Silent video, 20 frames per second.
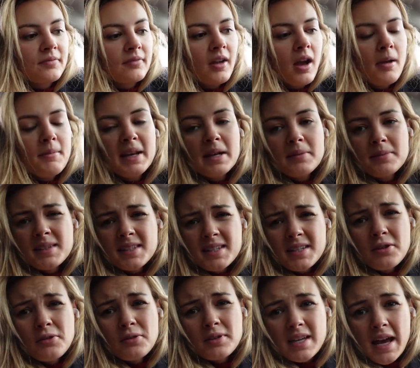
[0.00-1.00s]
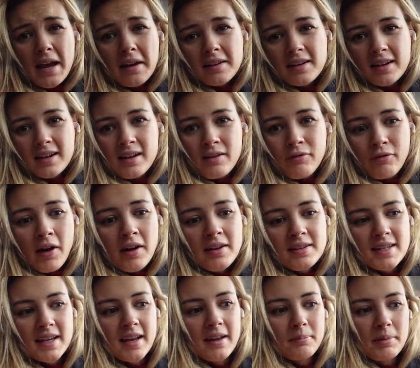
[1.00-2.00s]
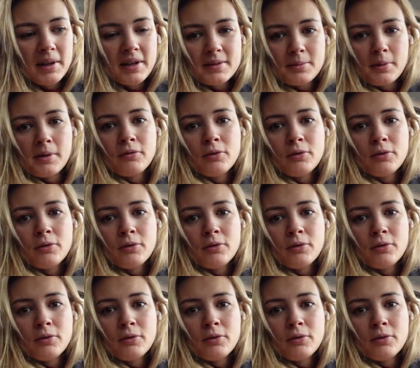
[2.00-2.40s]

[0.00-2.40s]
I mean, I'm still technically fighting it because my